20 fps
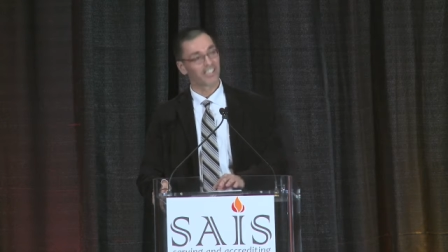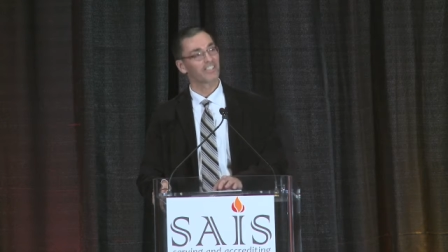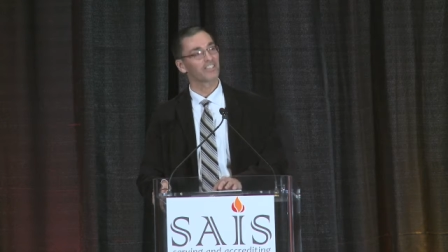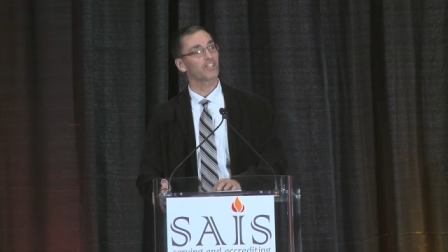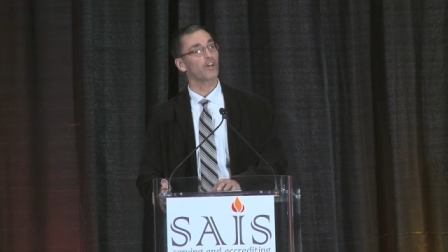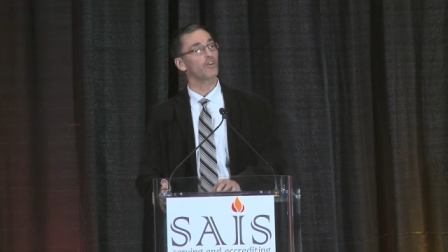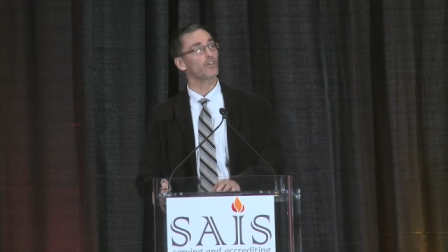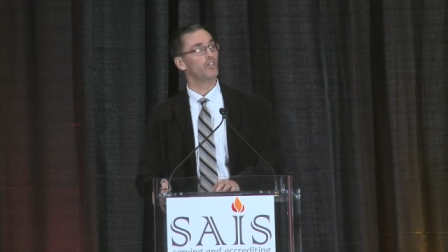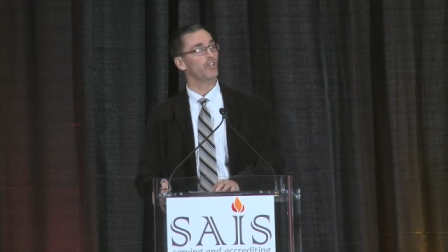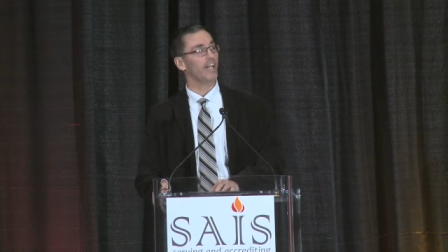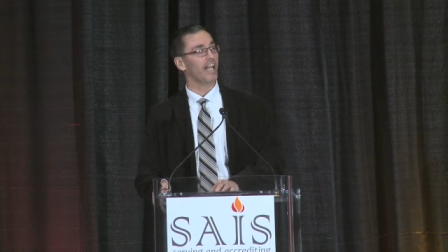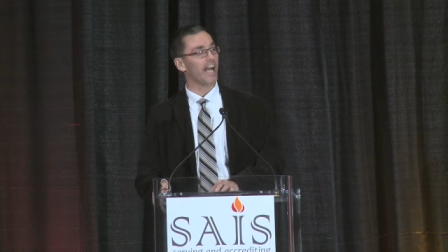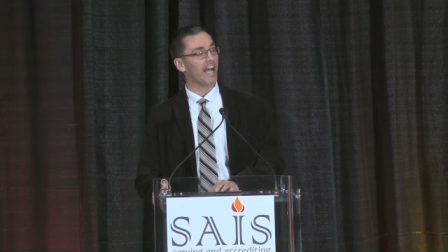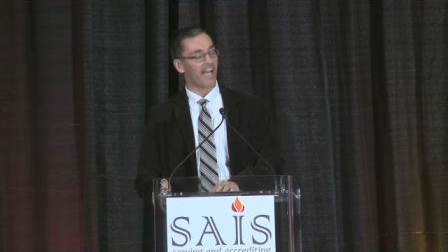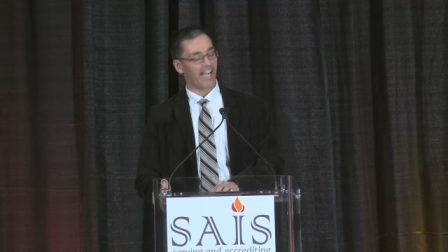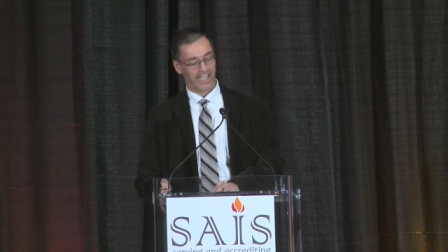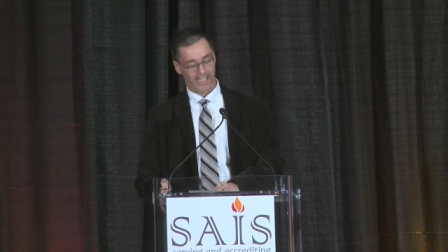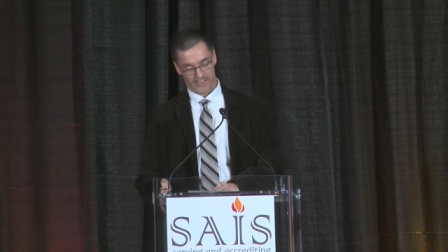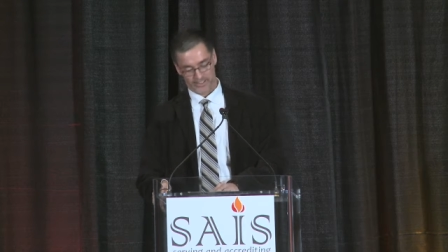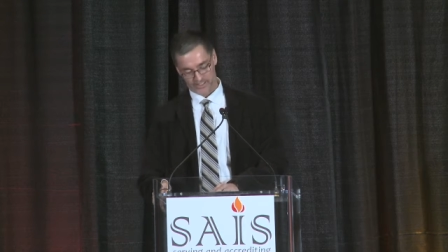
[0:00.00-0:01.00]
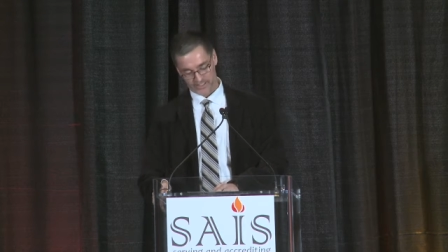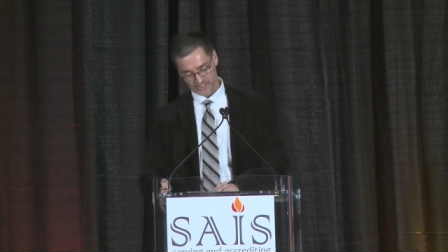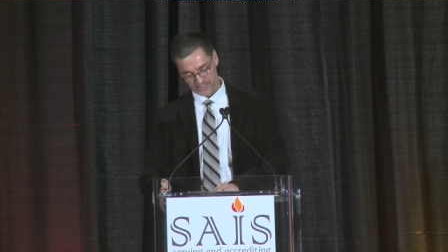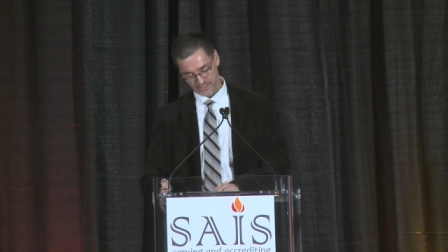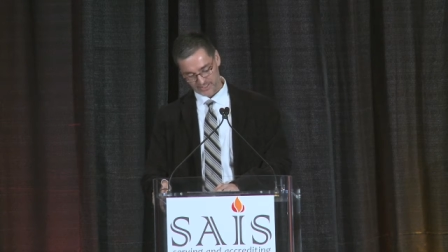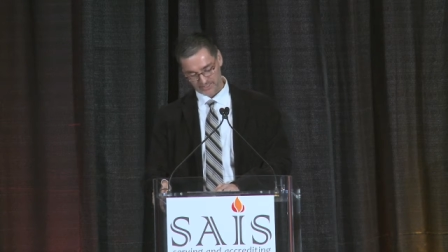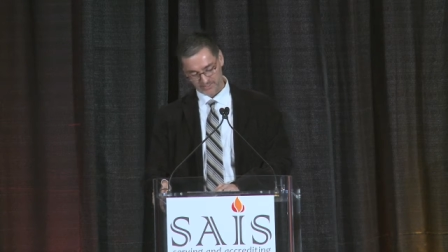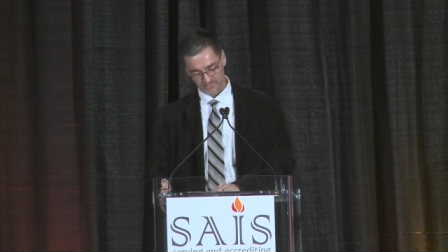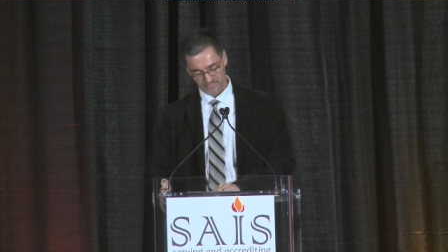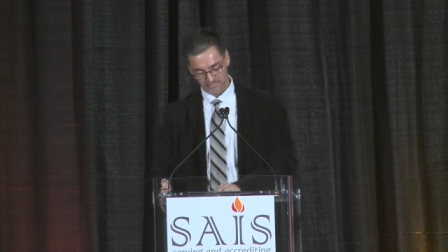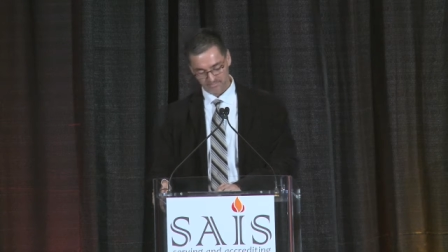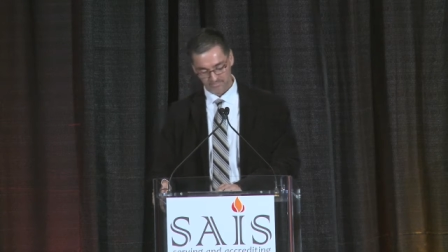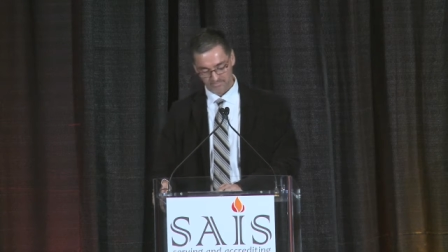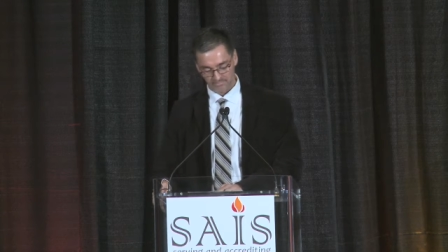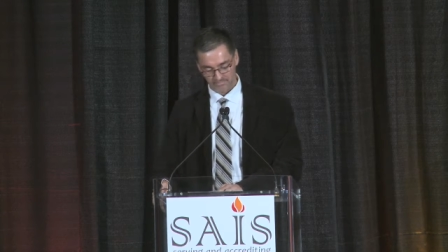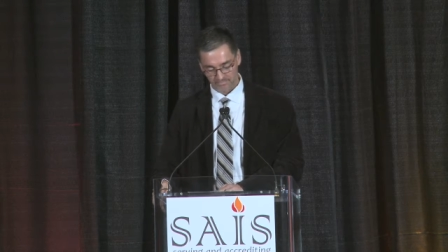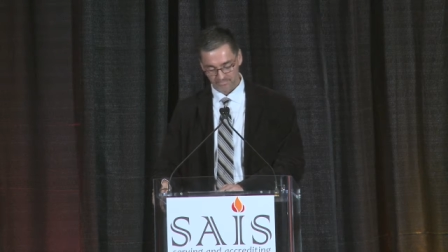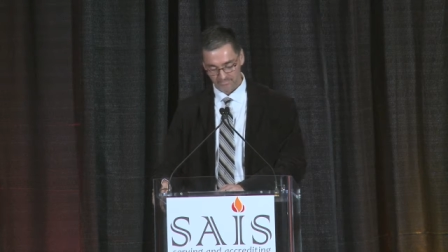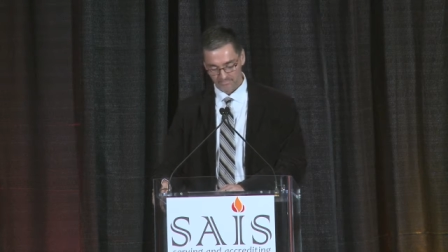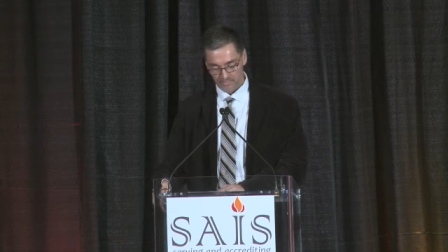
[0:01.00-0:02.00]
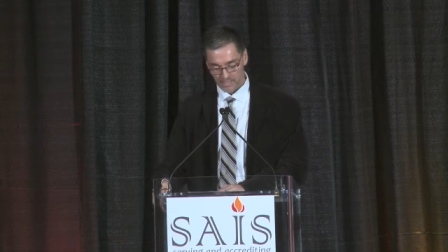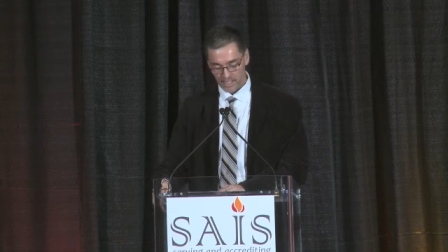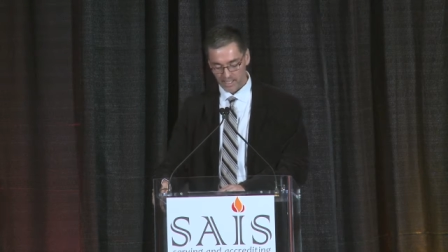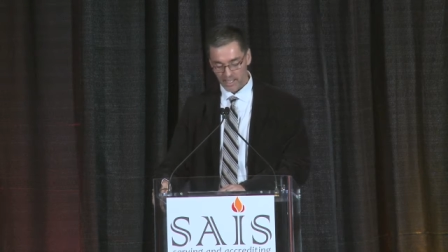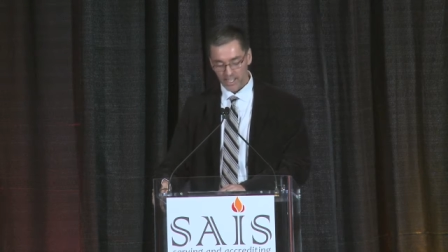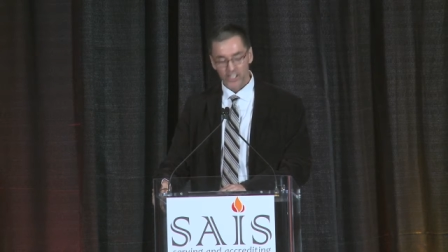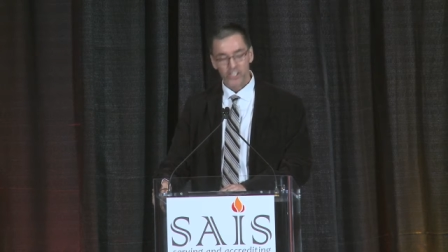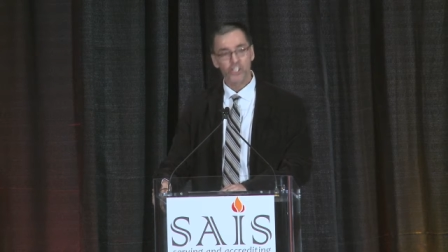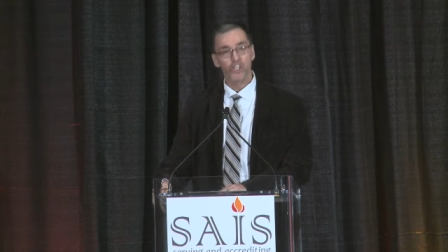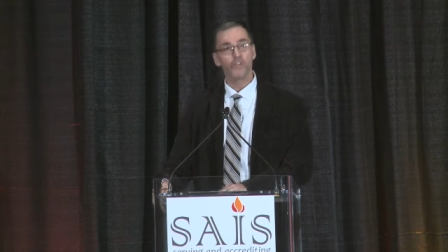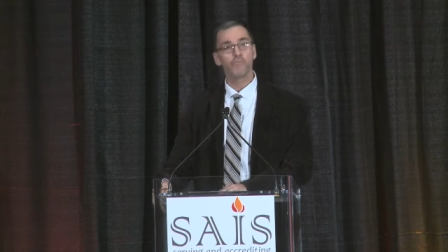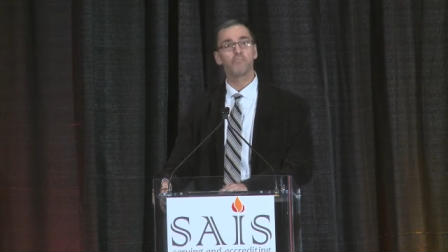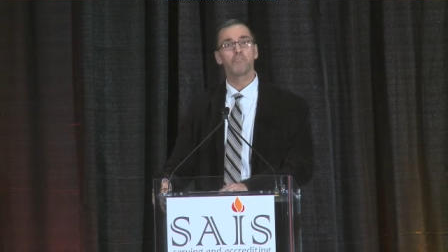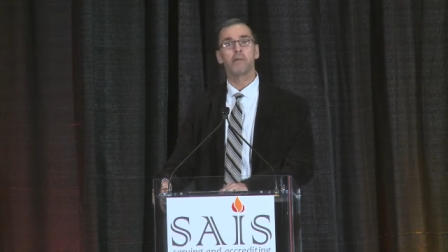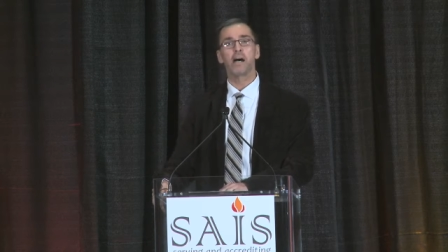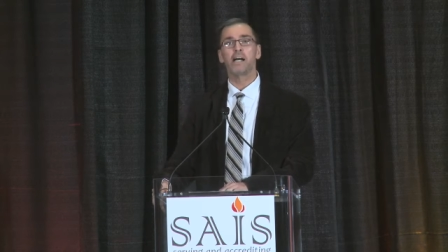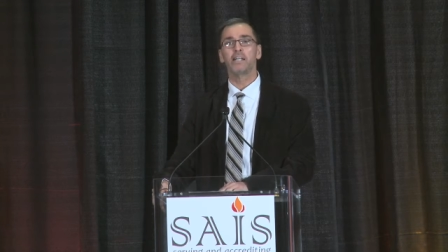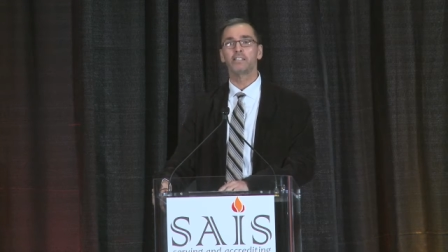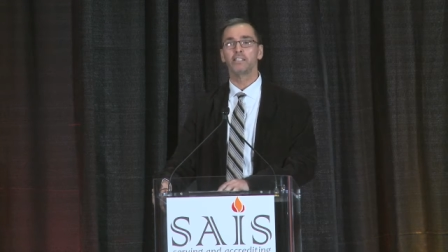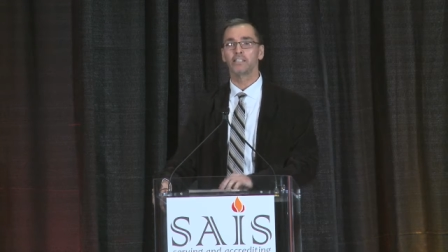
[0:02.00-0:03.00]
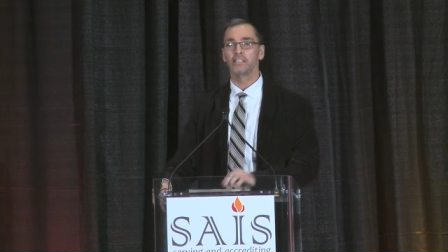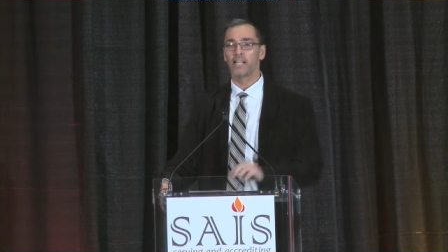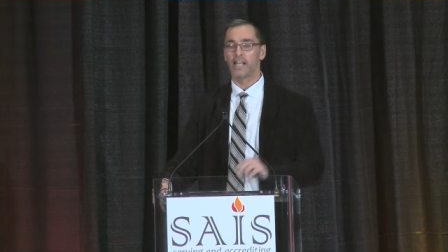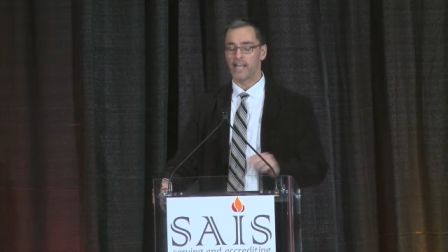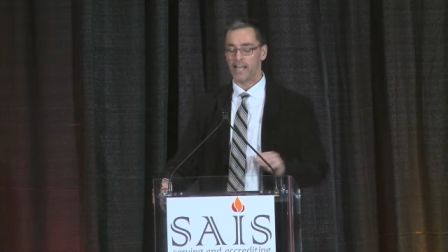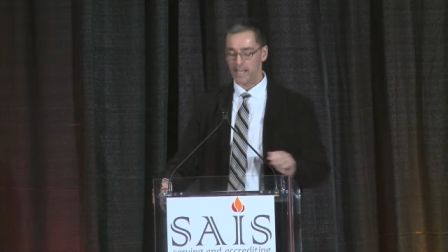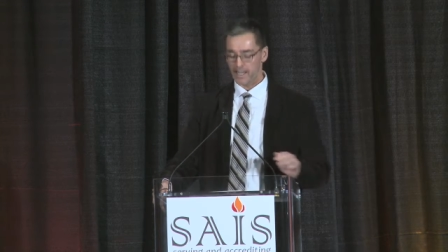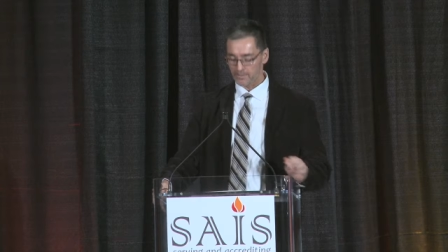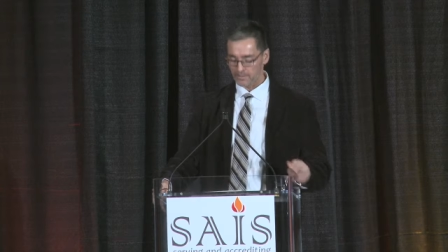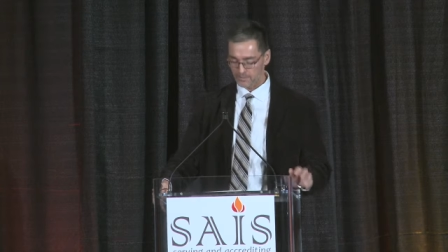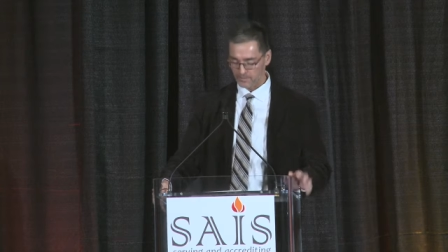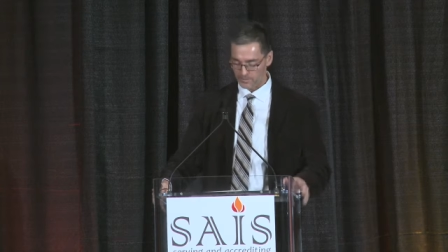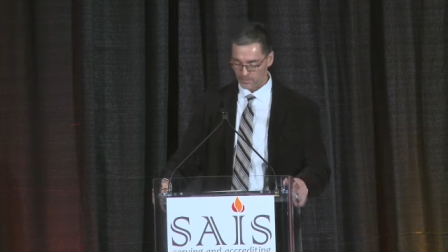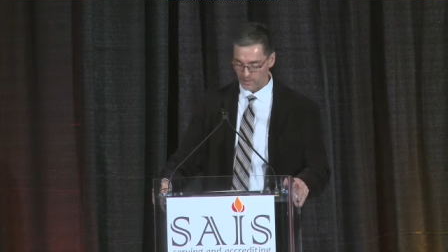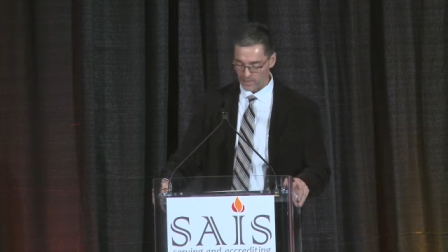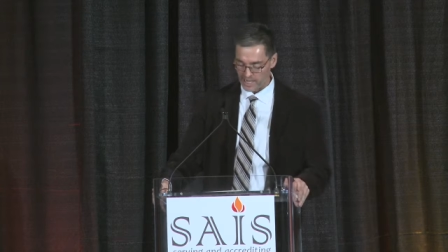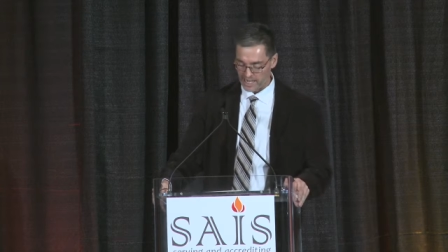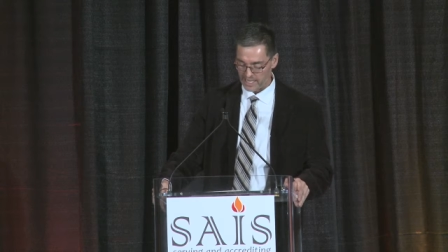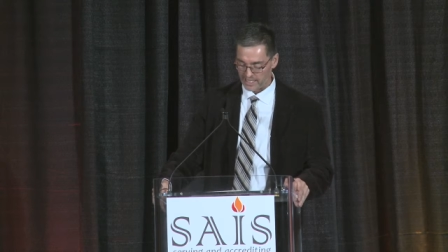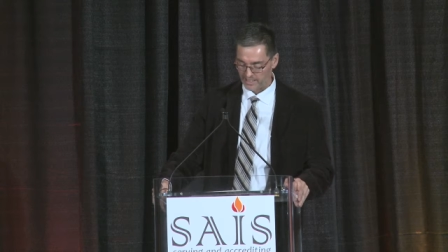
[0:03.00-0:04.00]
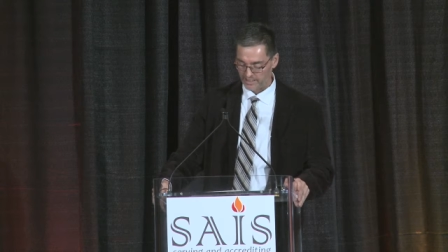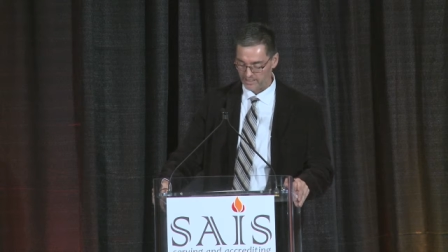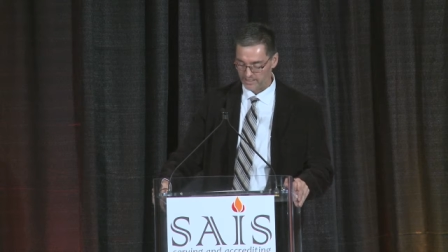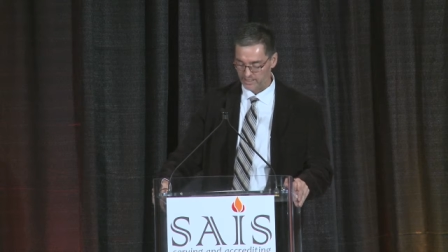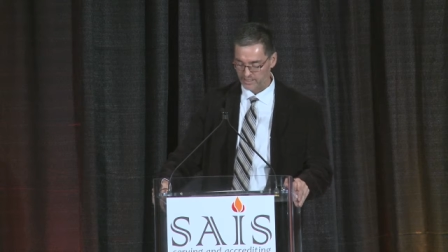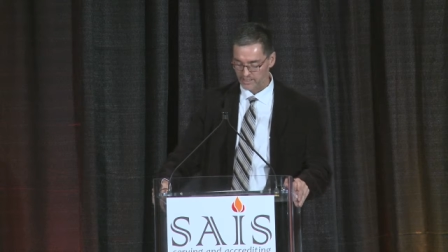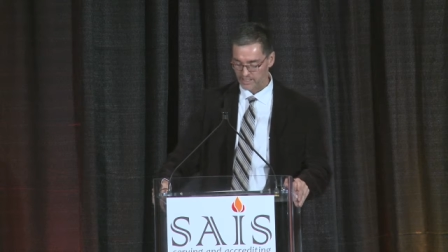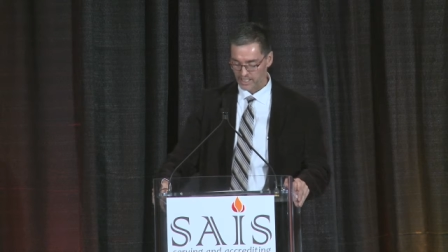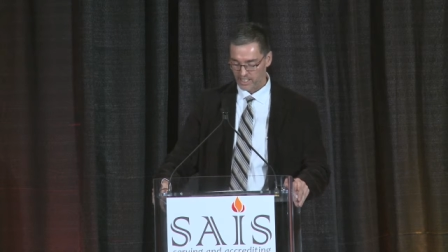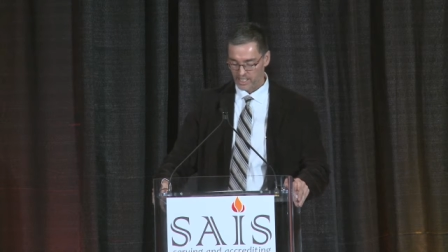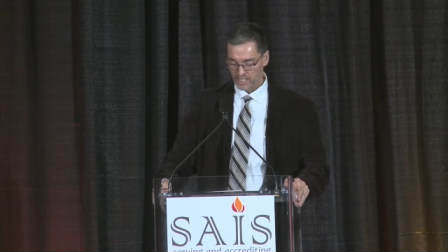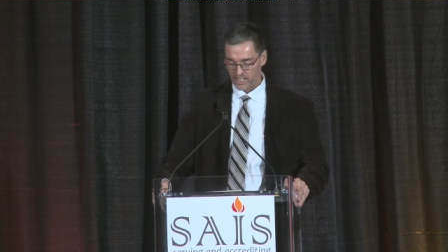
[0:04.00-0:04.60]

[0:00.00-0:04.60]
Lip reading: Socialize. You must have friends